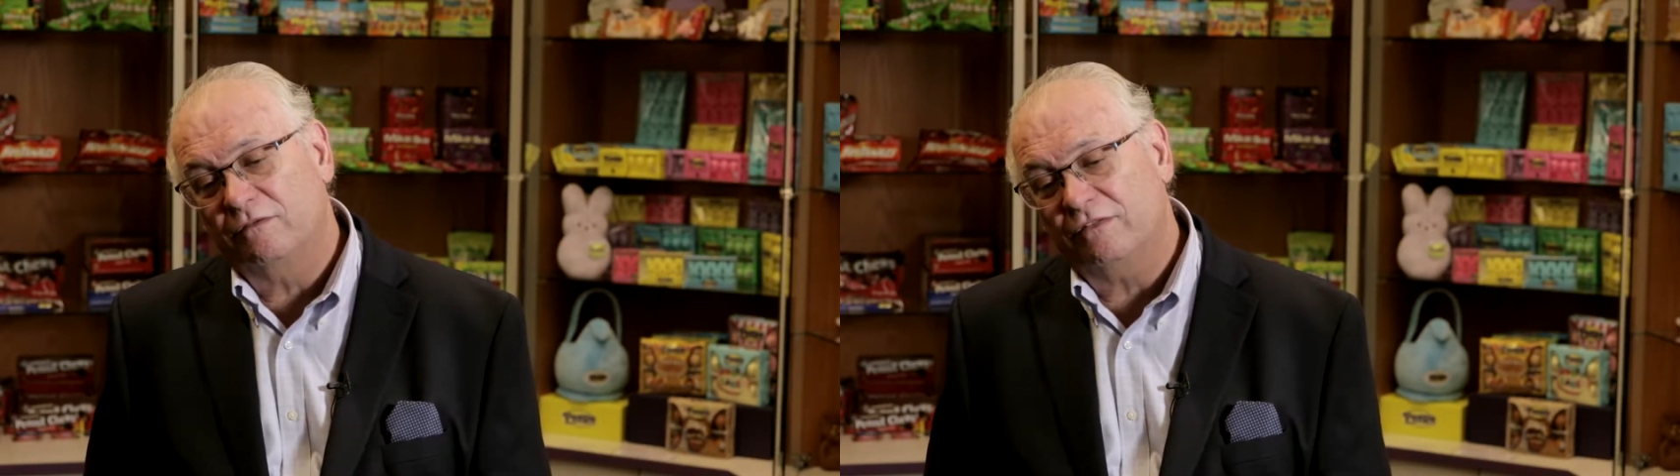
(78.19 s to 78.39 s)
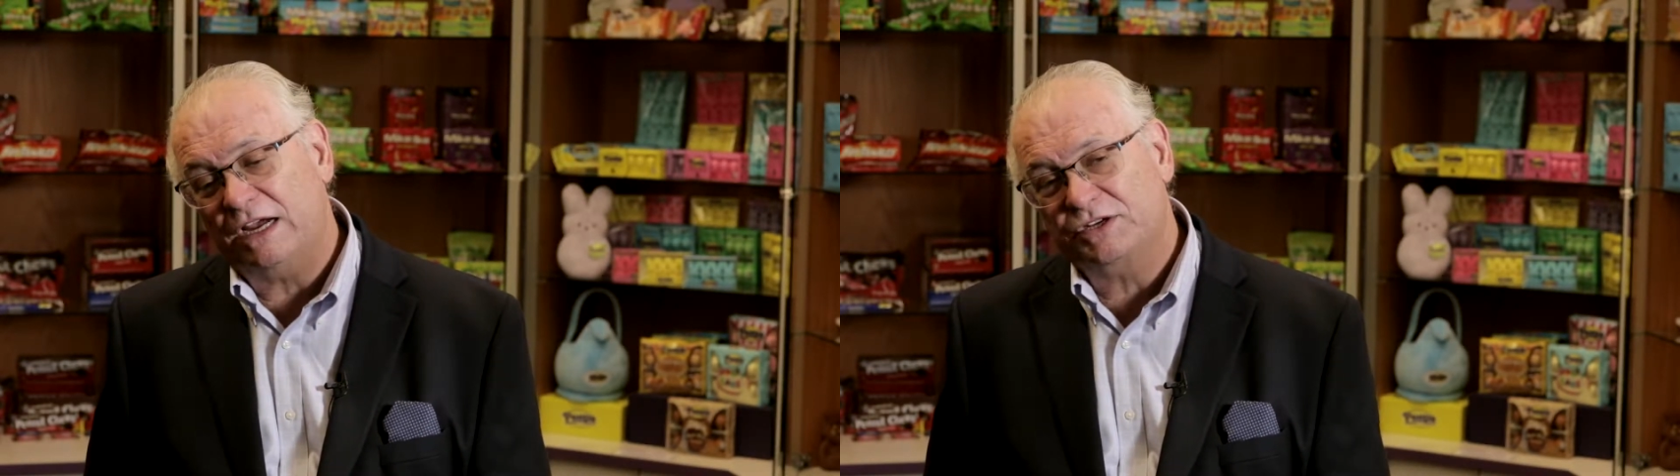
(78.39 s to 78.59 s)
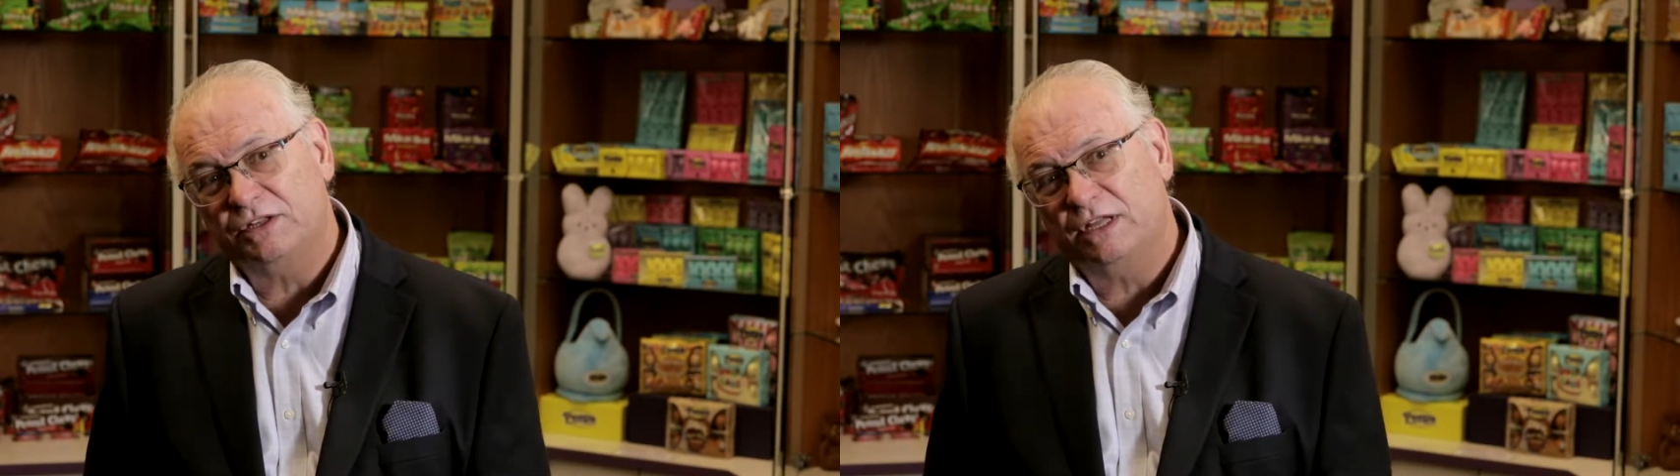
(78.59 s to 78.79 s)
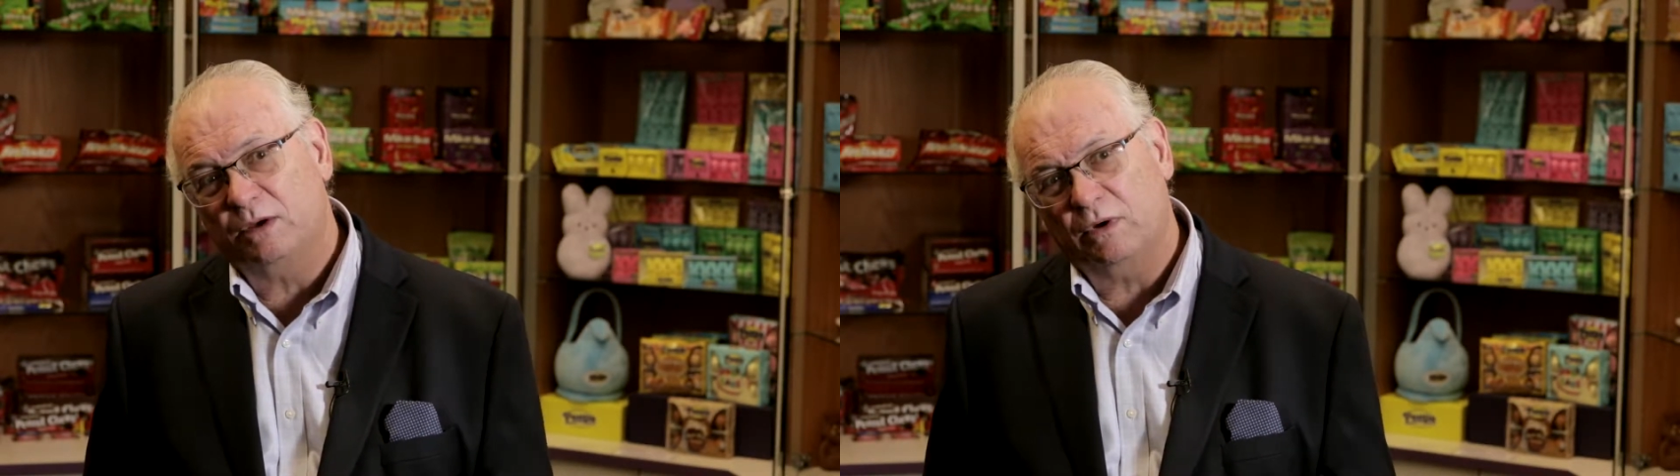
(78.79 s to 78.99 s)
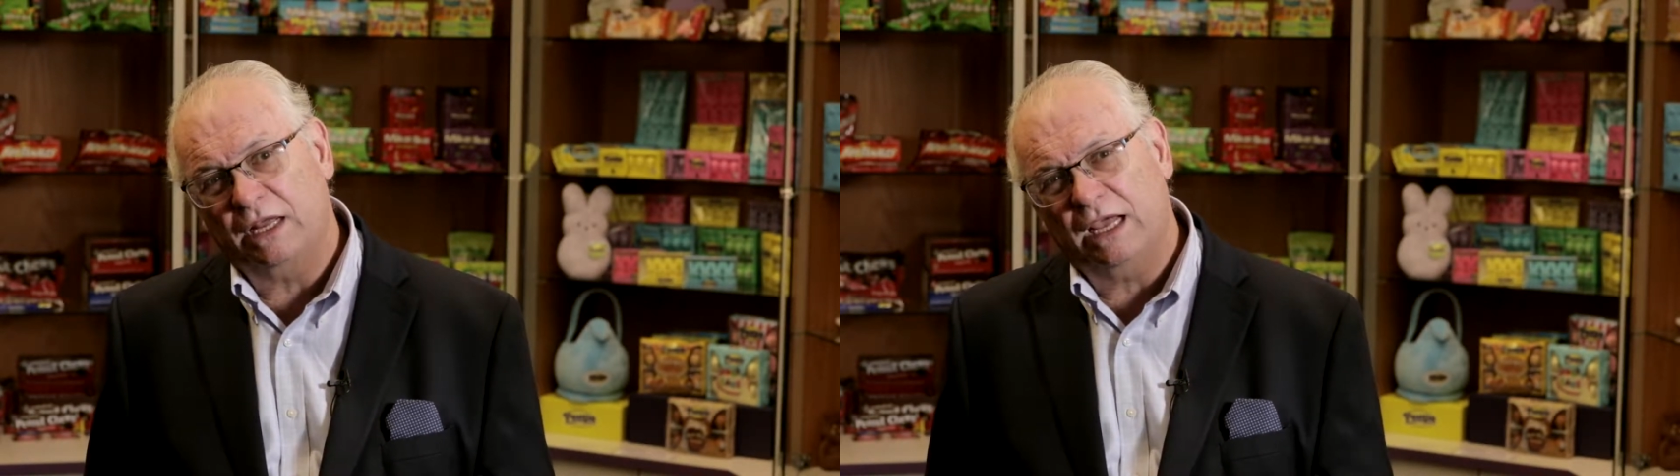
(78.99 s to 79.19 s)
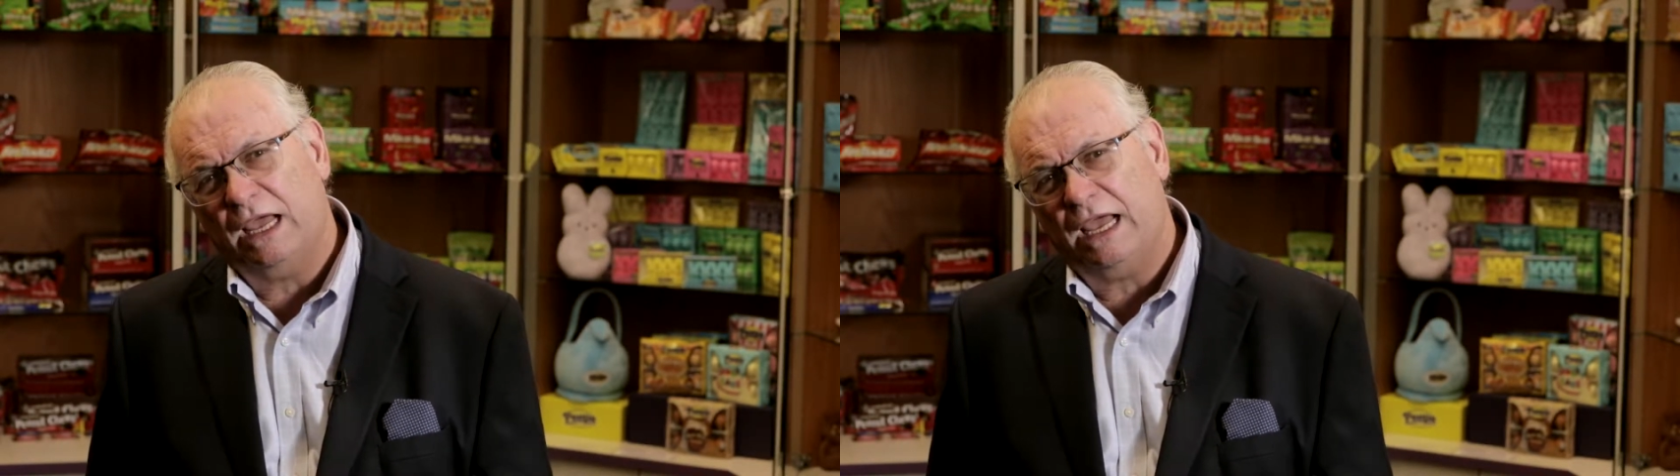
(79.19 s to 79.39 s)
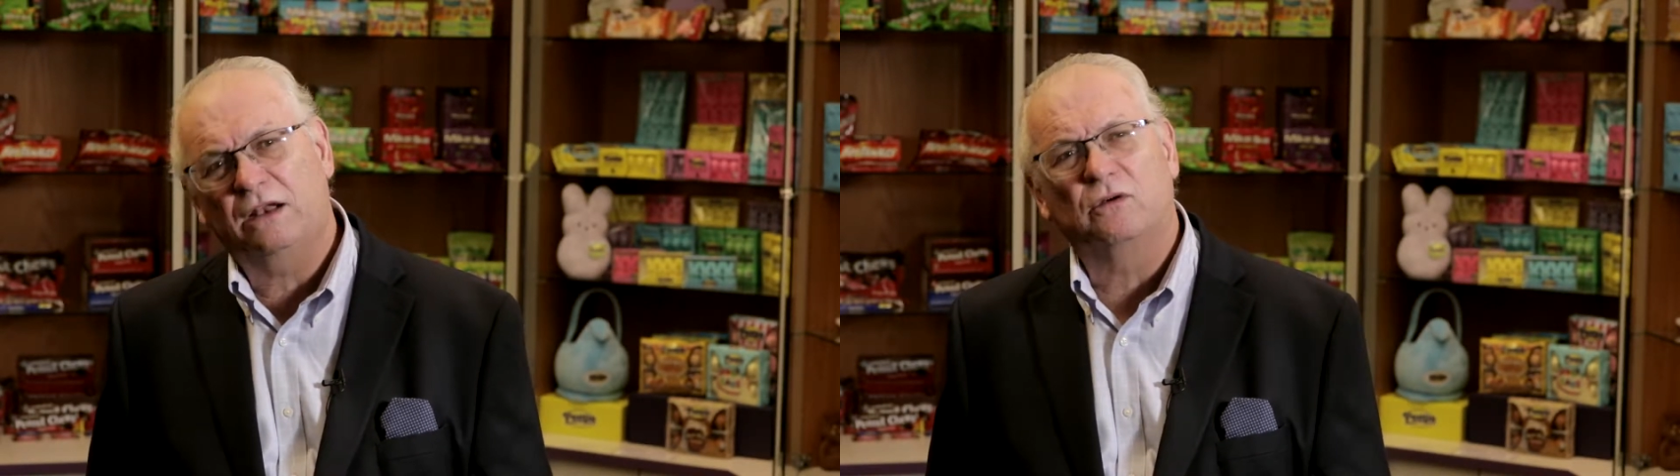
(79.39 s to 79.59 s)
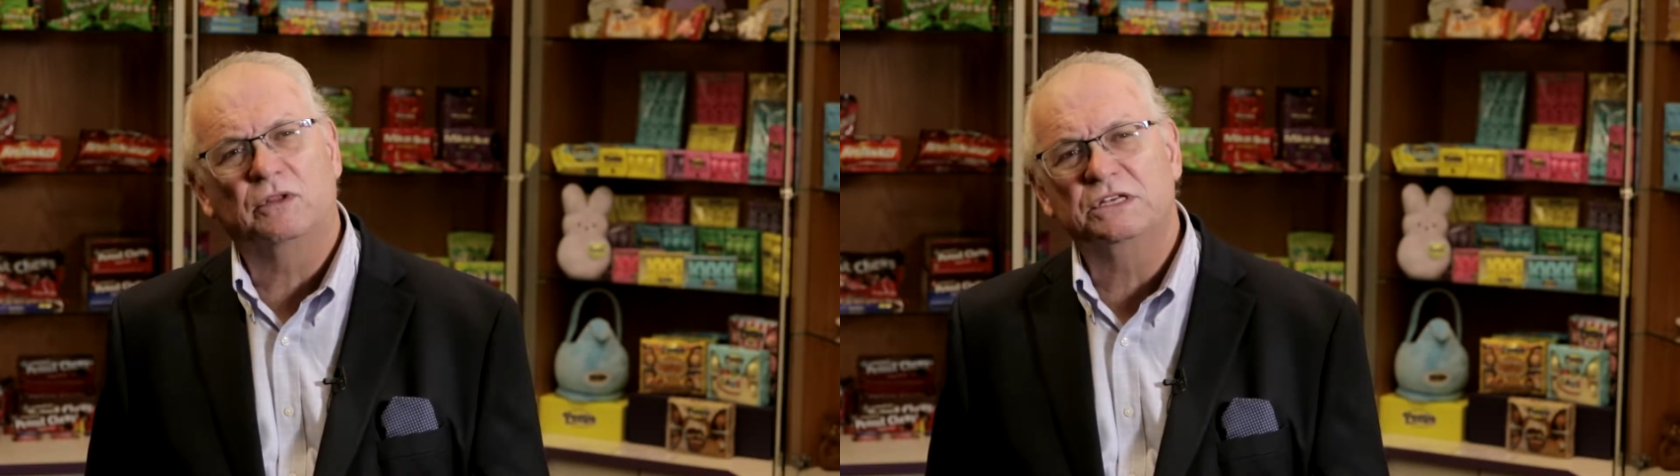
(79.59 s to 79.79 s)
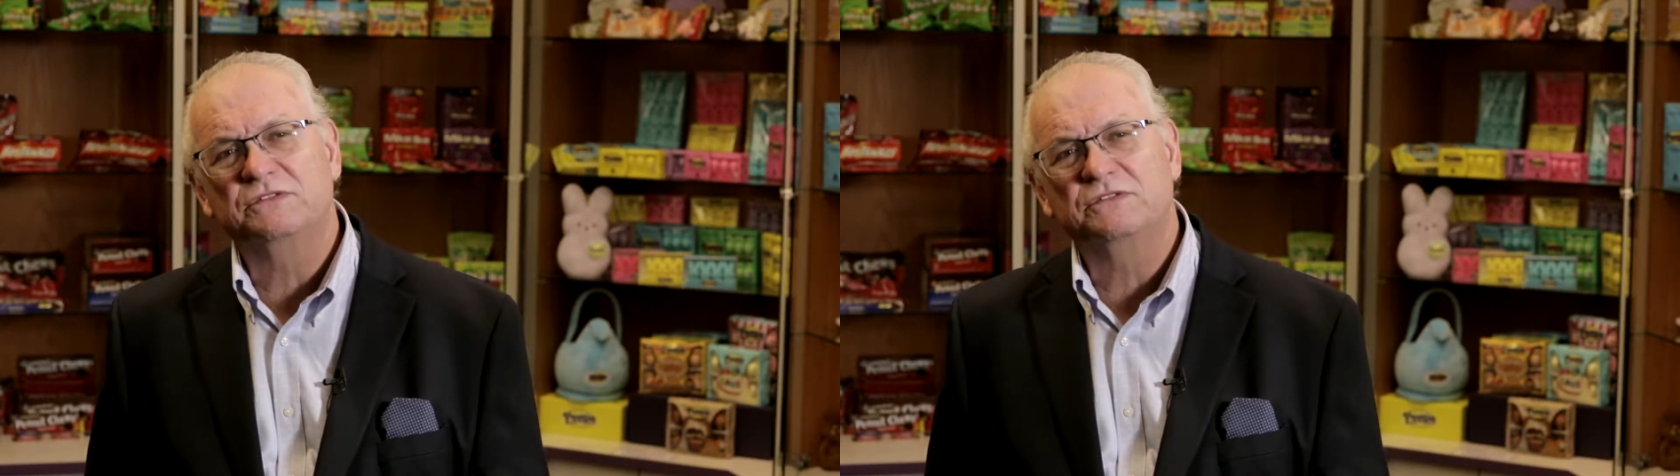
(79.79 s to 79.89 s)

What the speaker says: fashion that would handle